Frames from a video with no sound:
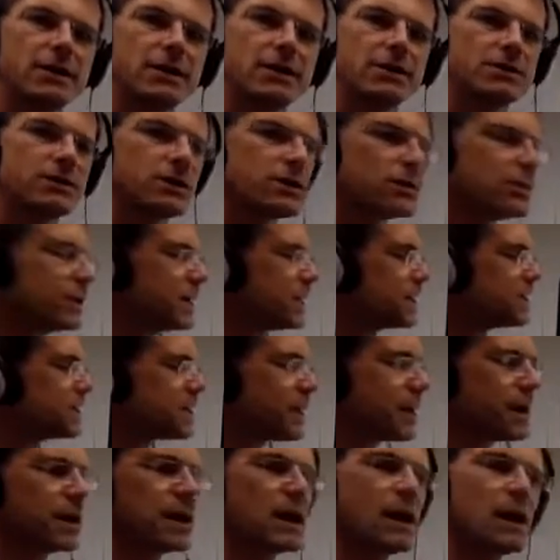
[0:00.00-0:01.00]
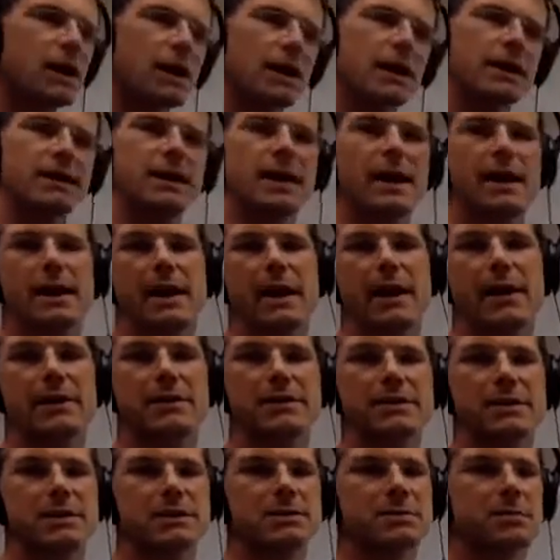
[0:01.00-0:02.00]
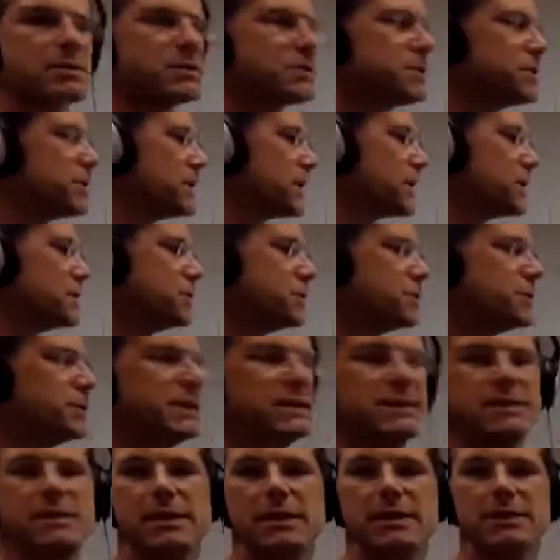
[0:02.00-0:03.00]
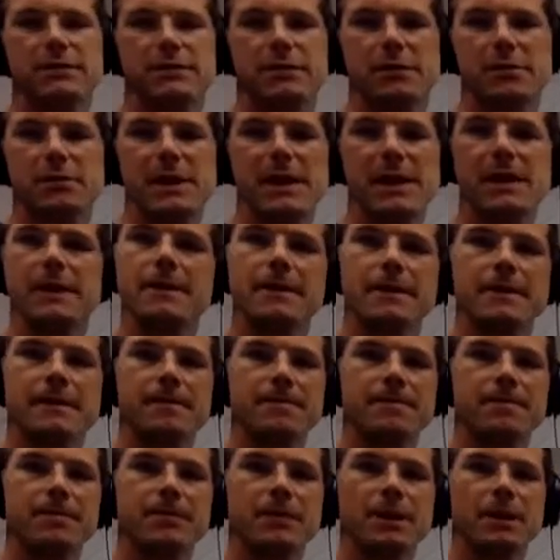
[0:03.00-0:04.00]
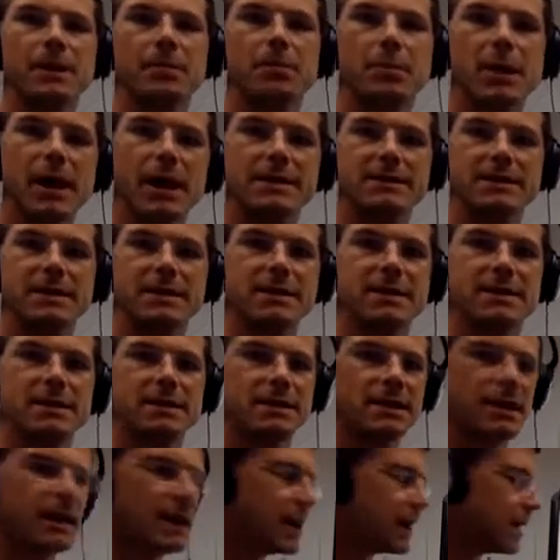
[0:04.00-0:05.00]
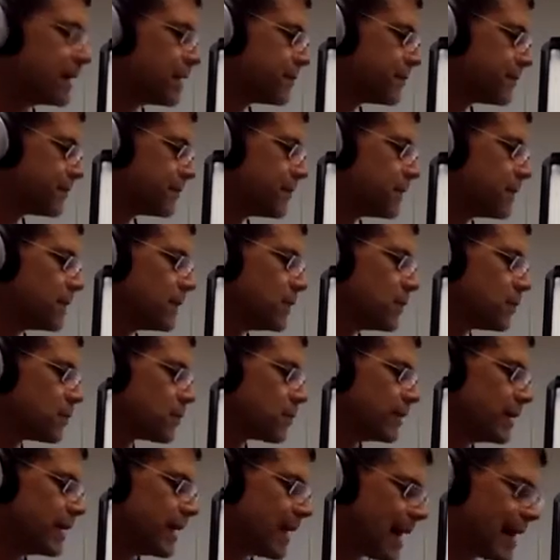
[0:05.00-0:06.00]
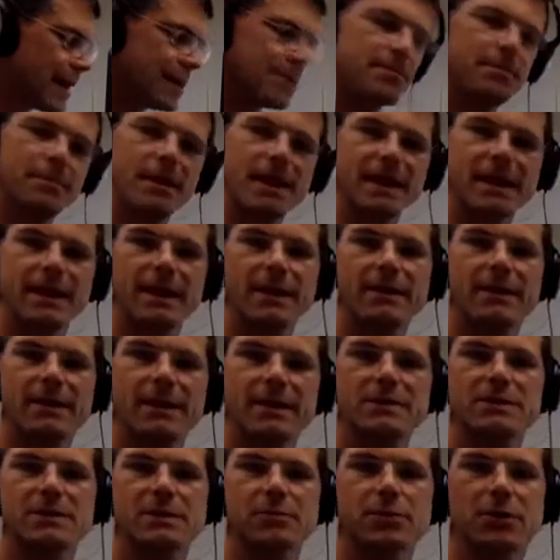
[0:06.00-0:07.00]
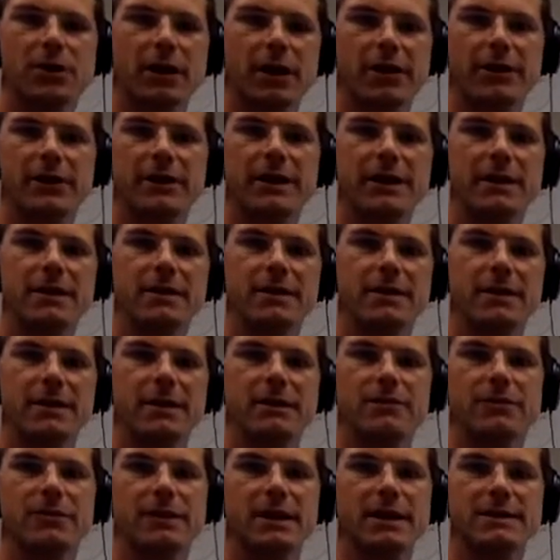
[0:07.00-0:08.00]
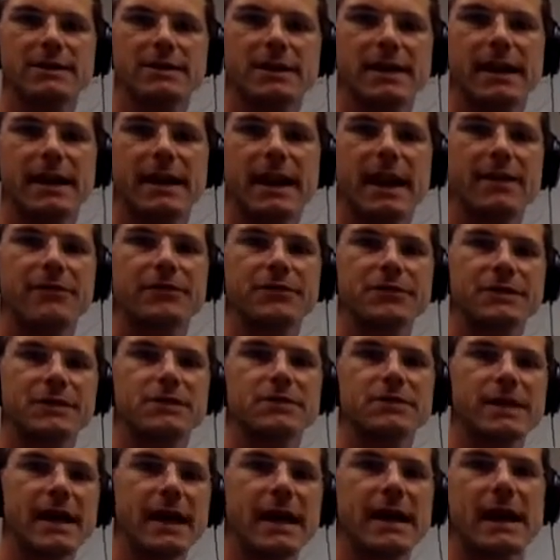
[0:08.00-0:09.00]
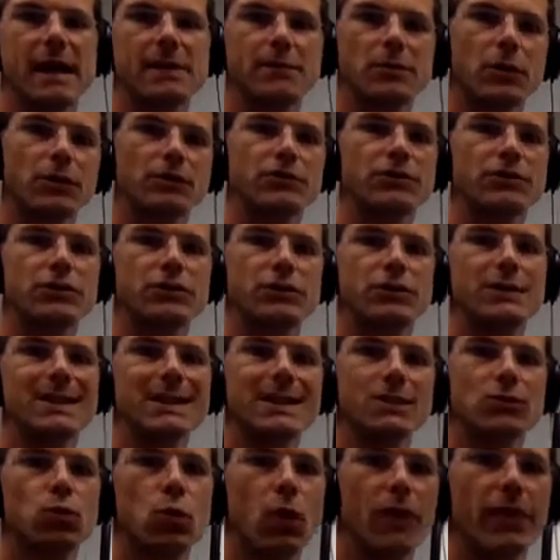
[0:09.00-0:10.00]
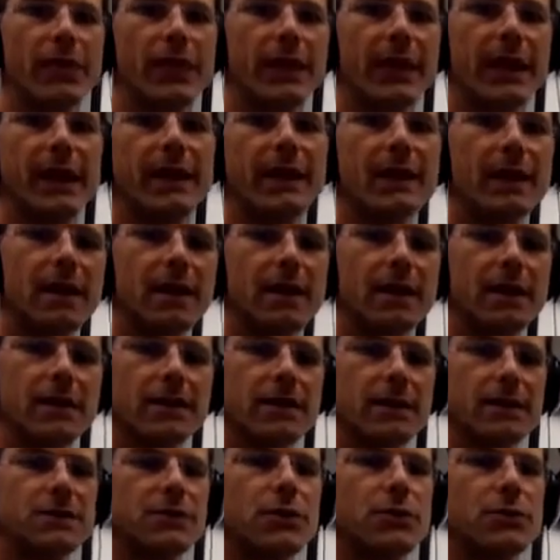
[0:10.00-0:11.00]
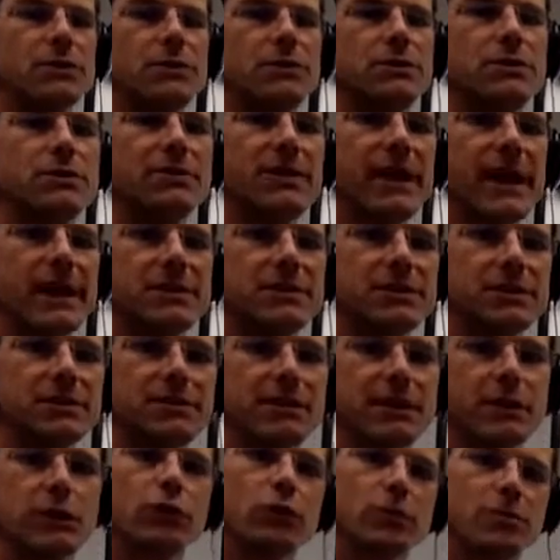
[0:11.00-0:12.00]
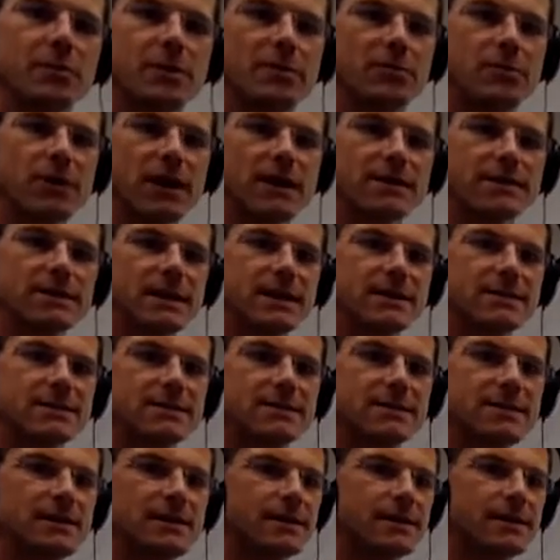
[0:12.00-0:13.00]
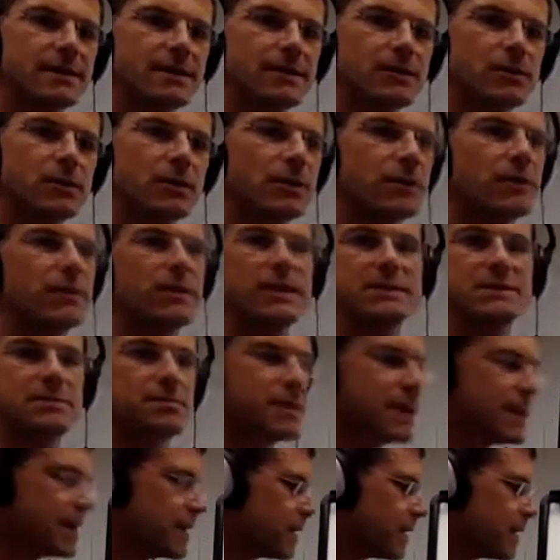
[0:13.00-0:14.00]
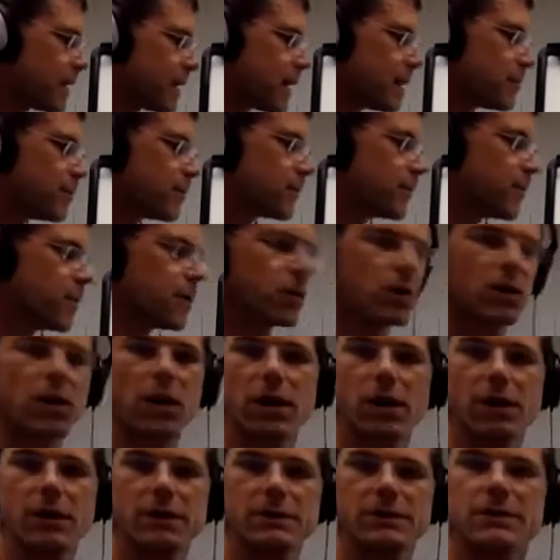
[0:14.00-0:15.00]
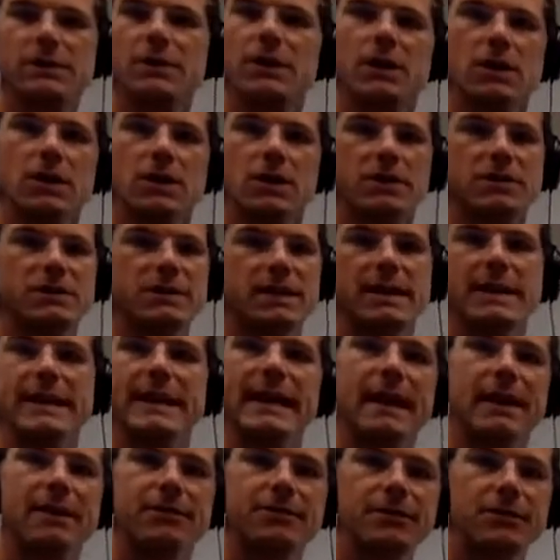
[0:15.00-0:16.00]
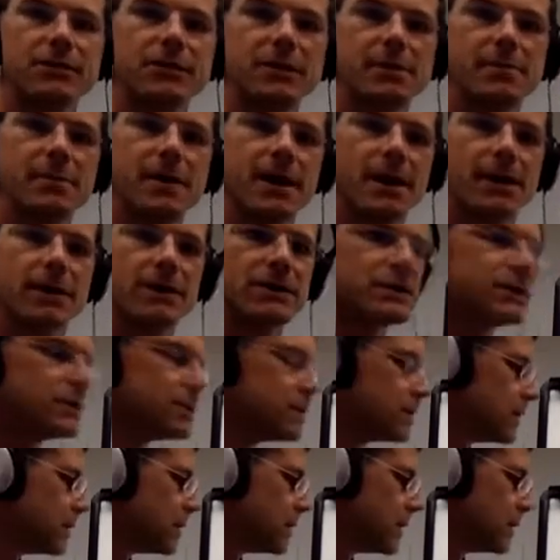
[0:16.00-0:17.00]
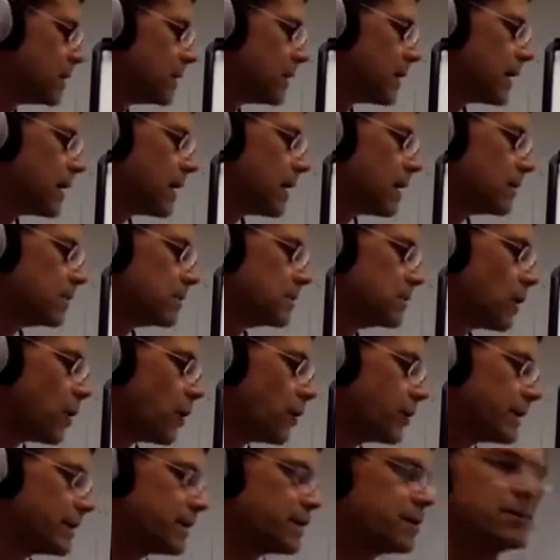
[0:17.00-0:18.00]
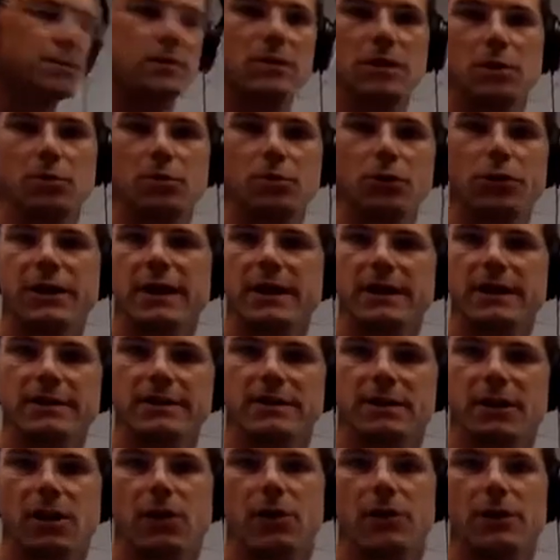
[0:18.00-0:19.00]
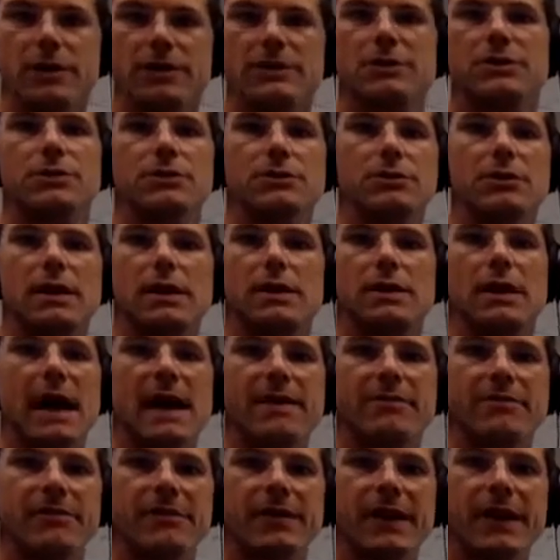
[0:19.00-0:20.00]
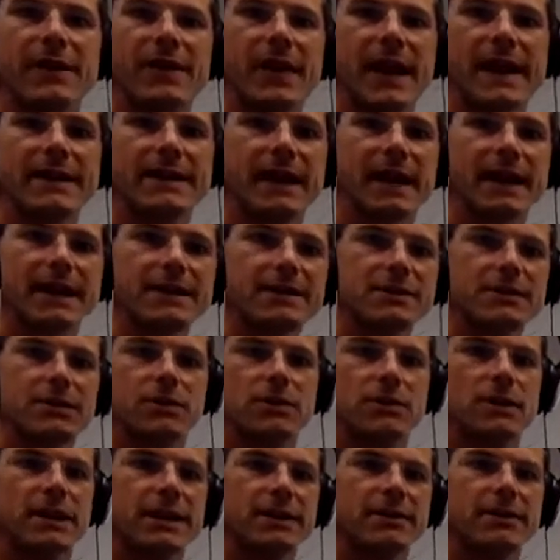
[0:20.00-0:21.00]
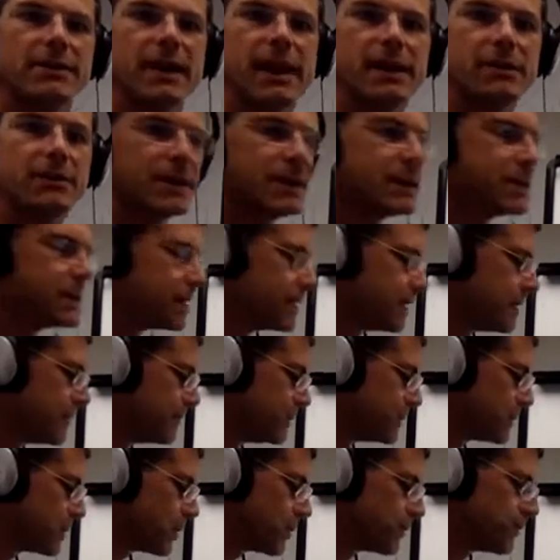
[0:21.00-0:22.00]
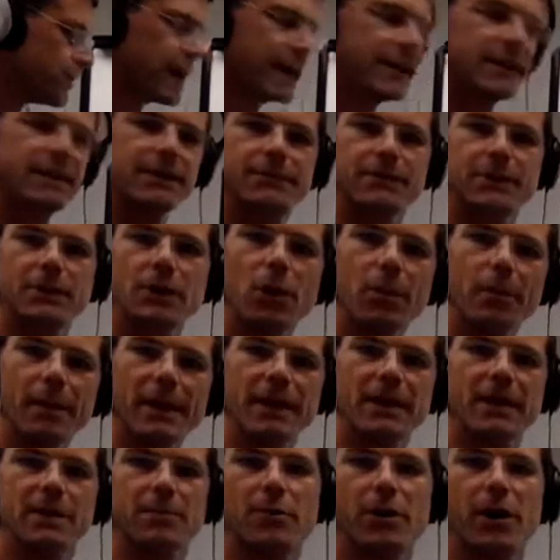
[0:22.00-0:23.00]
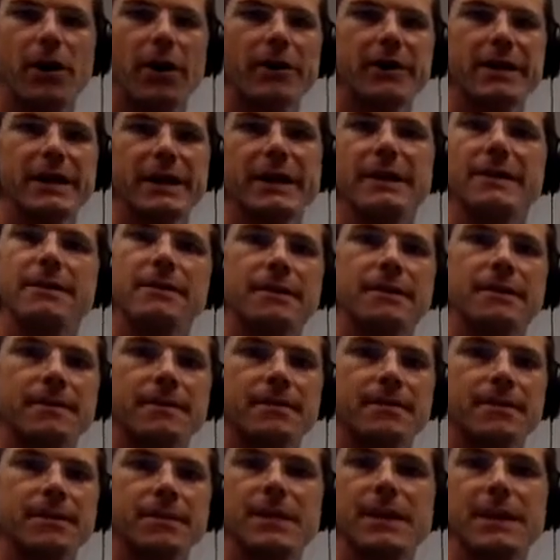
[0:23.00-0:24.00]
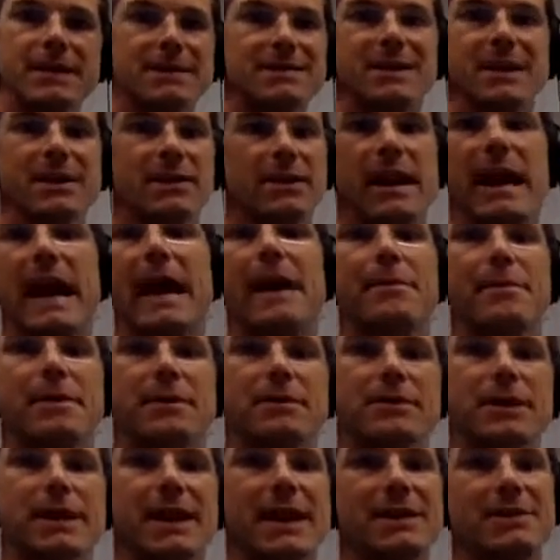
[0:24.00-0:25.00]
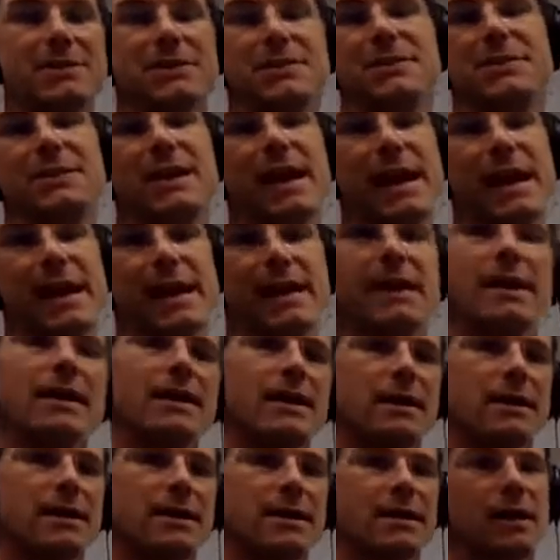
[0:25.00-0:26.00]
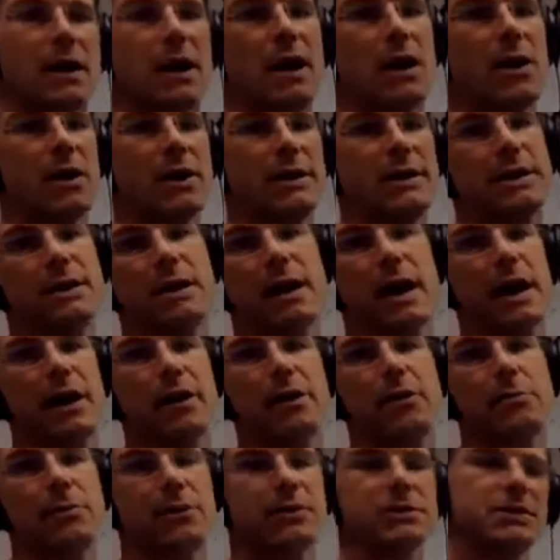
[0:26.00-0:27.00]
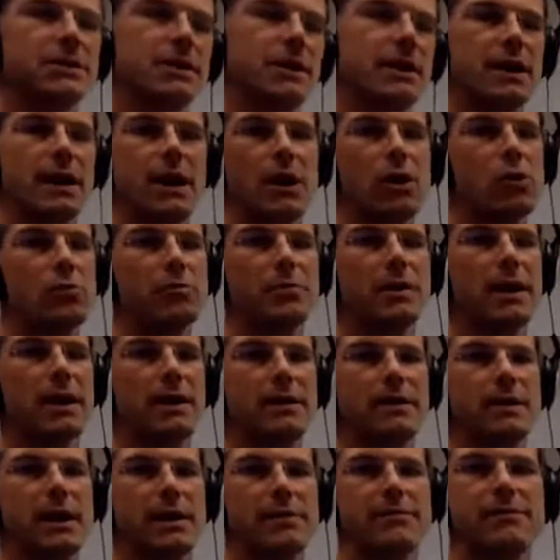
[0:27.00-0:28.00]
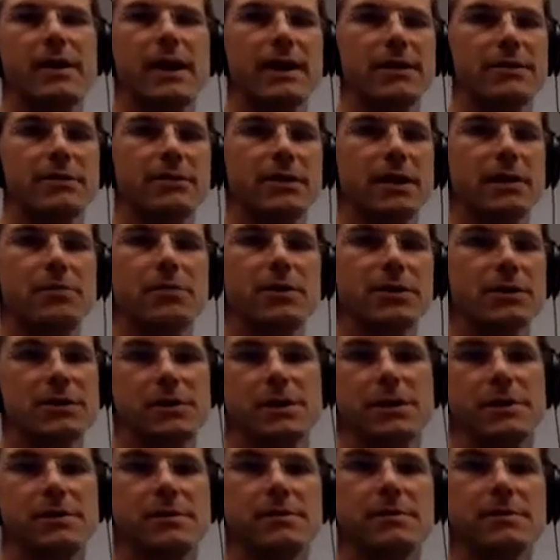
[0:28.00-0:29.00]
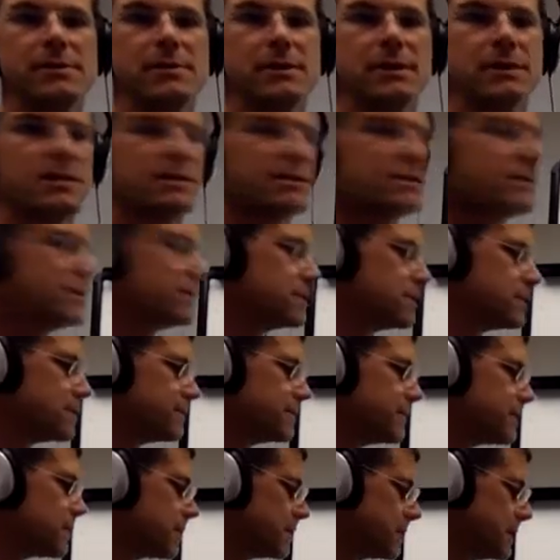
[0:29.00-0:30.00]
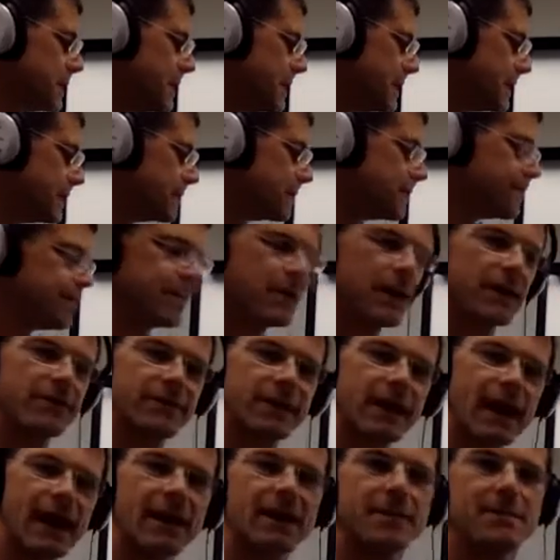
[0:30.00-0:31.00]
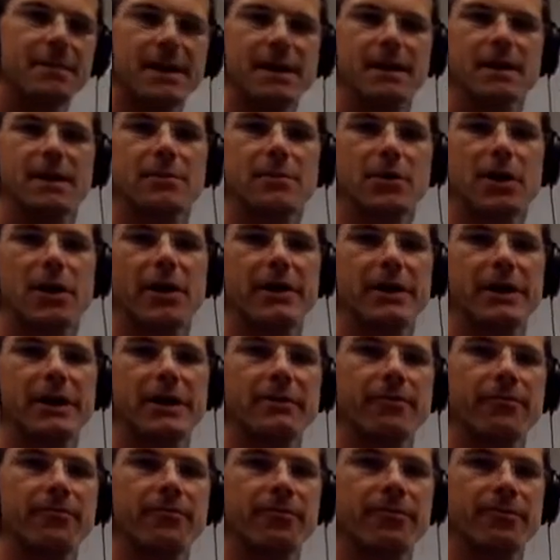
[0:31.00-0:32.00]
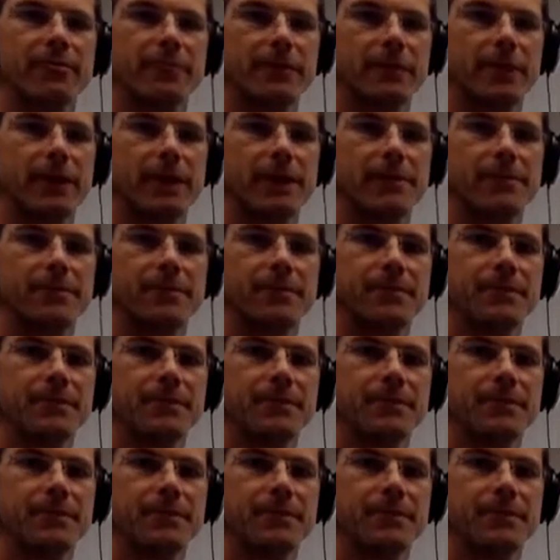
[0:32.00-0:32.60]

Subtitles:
So we can say, I got to hire a salesperson that can do these things for me. But if we're not making this a priority, if we're not saying every single day I'm going to do at least one thing that's going to advance the recruitment process, whether that's making a couple phone calls, sending out a few emails, booking to go into a live event that night or later that week to go find. If we don't make it a priority, then it's not going to happen. We can't just say, I need to hire a person and I hope that I find the right person to fill the need. I've got to make it a priority, right?